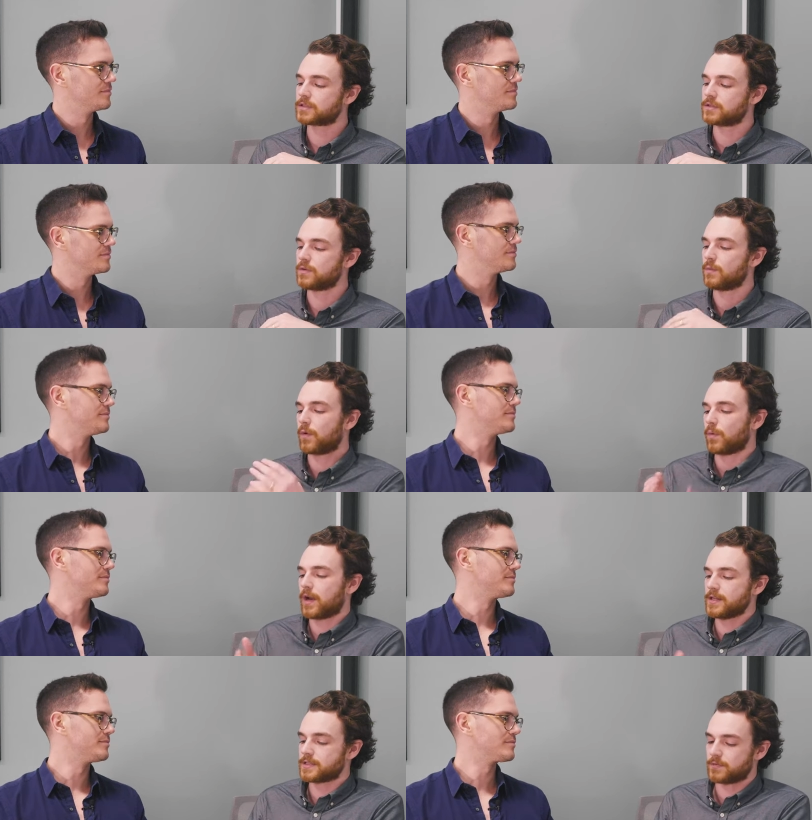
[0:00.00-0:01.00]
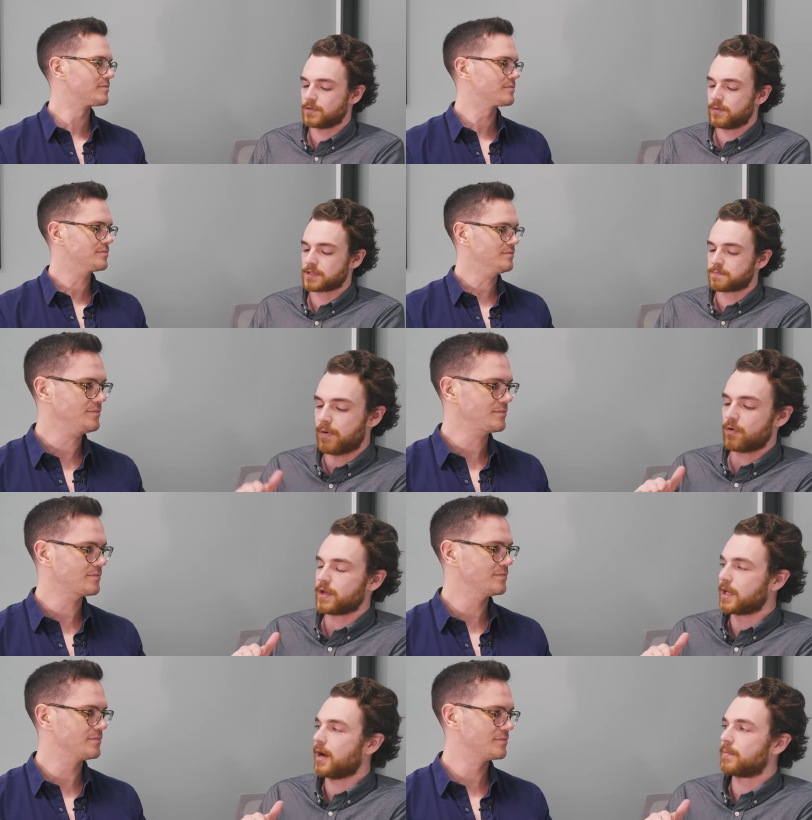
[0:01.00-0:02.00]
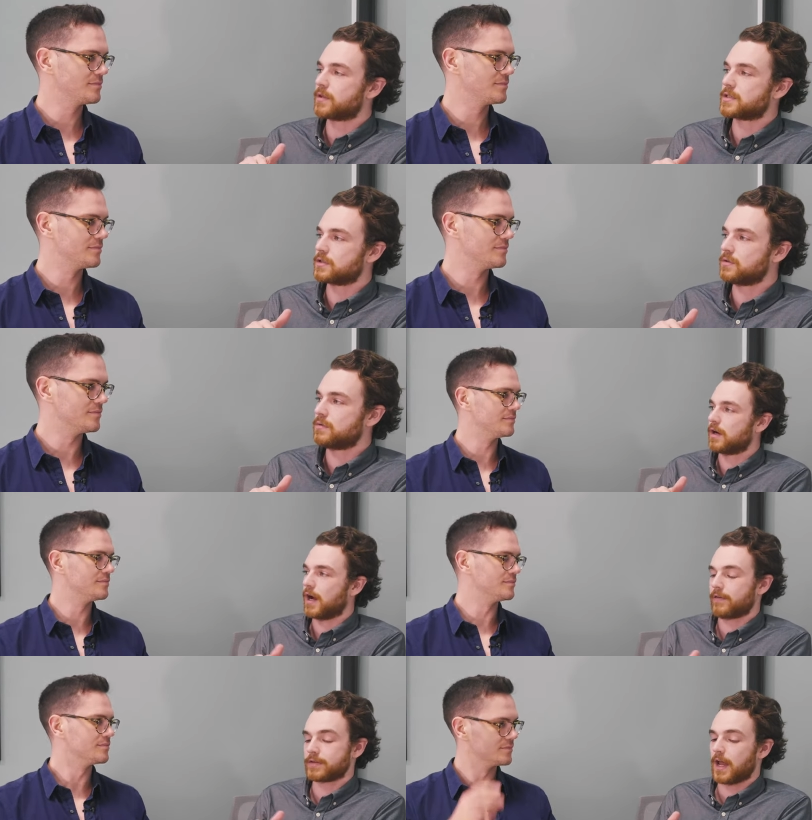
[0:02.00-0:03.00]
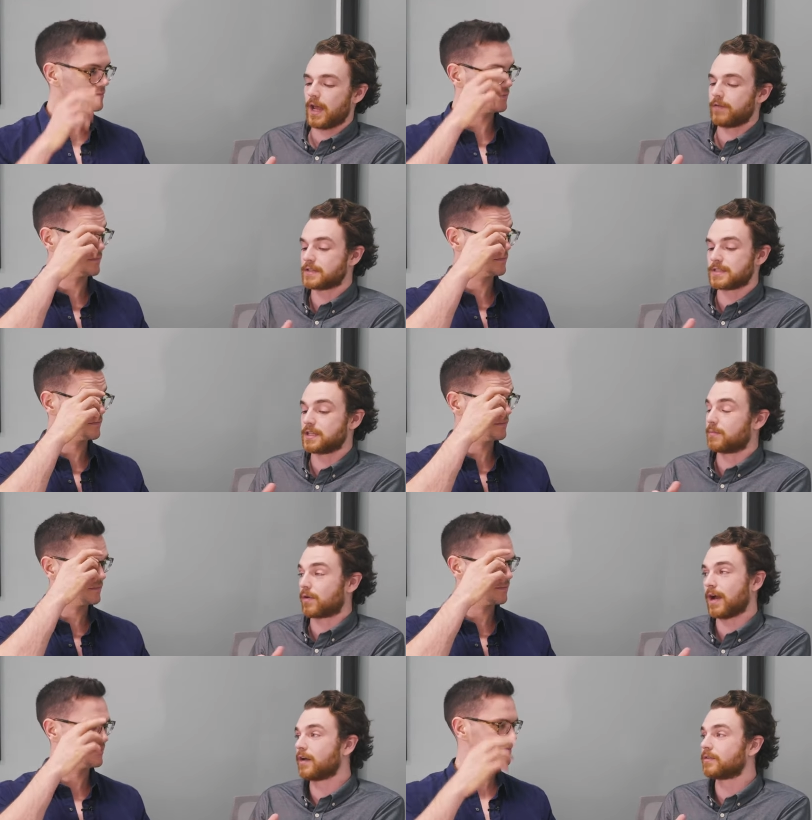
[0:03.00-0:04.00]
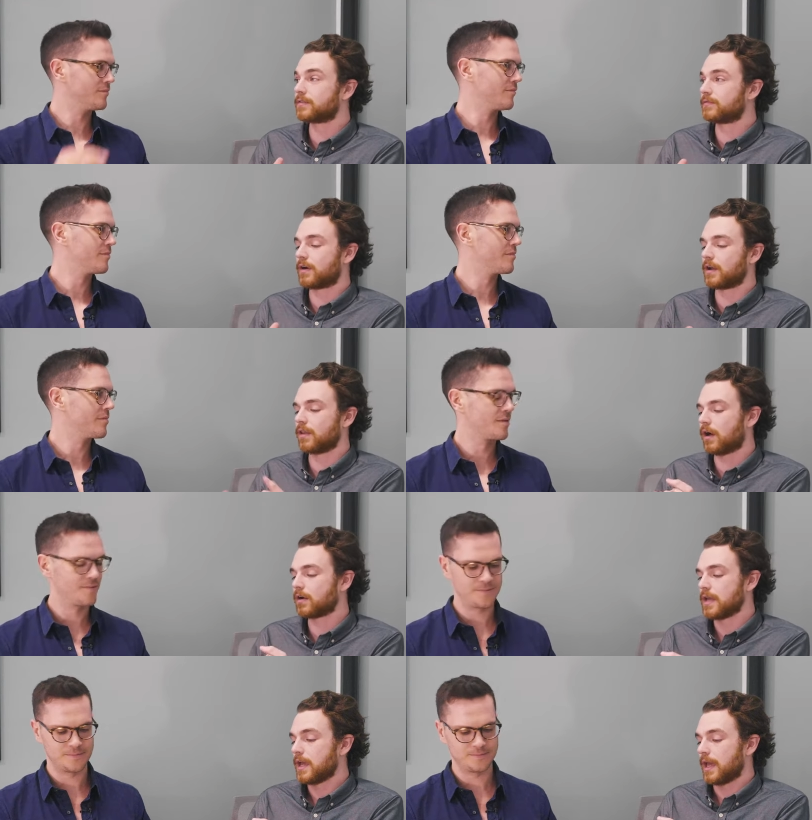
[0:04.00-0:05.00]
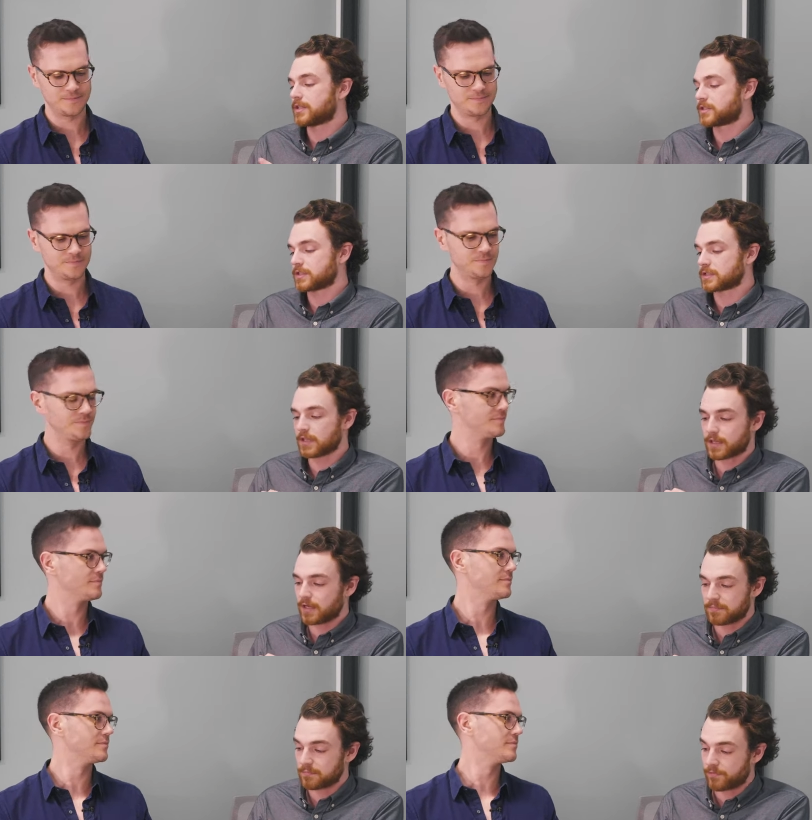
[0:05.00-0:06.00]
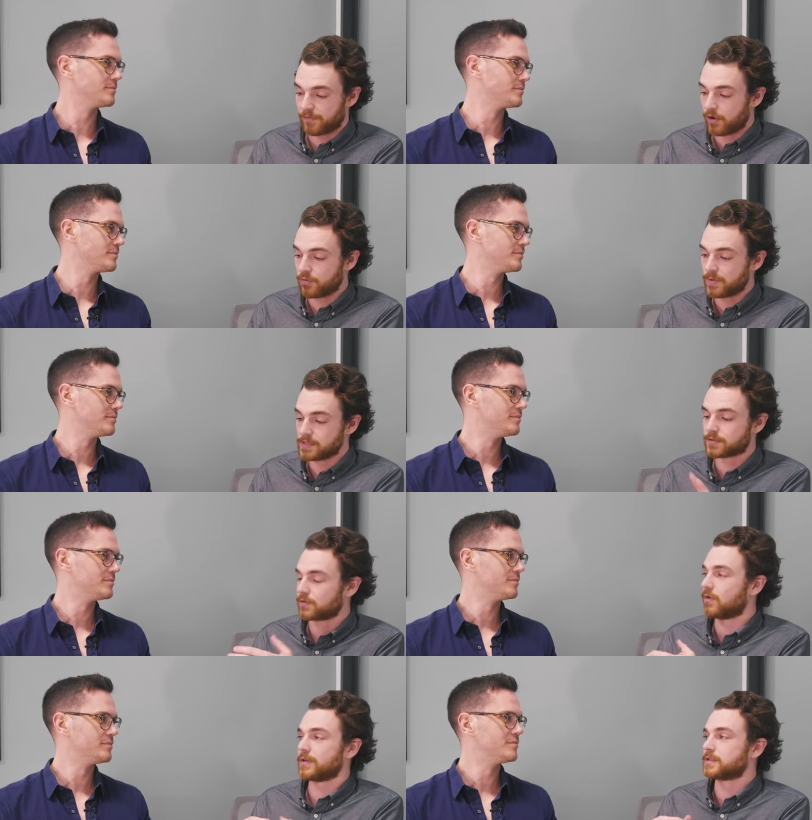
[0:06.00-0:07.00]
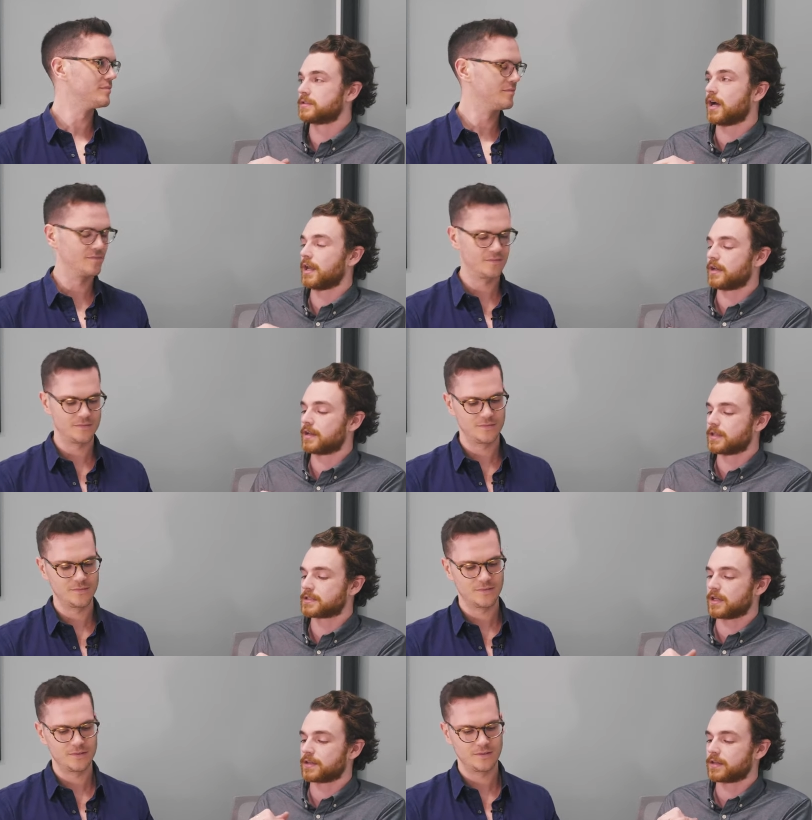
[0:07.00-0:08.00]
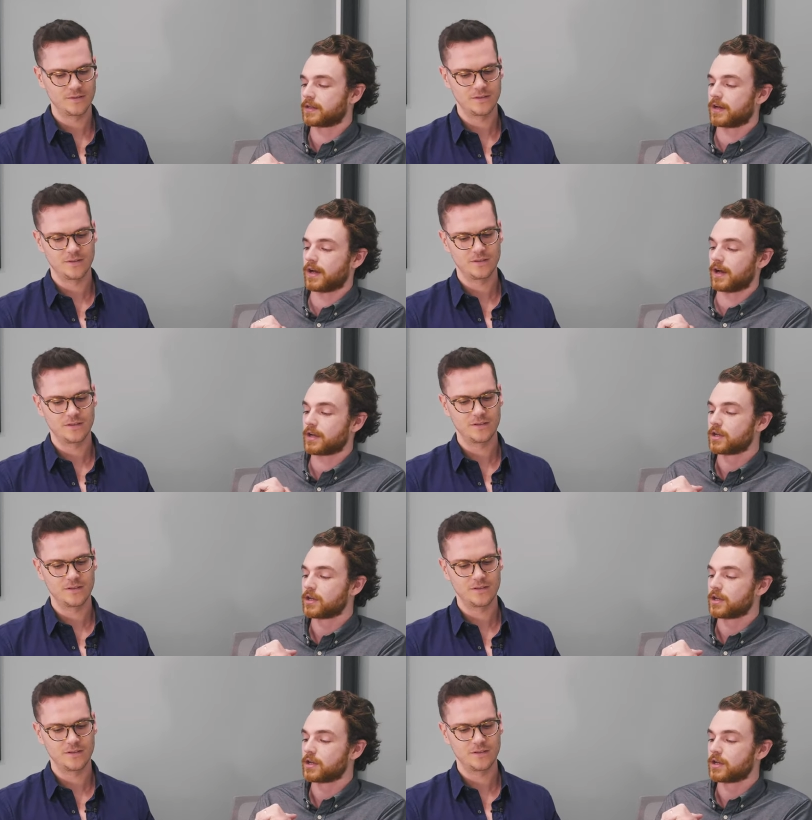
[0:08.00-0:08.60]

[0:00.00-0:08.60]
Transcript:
Speaker 1: shoe, but what ends up doing is bulking up the shoe. Mm -hmm. w- I haven't seen them around very long. It's just like a foam insole. It's not it's nothing uh,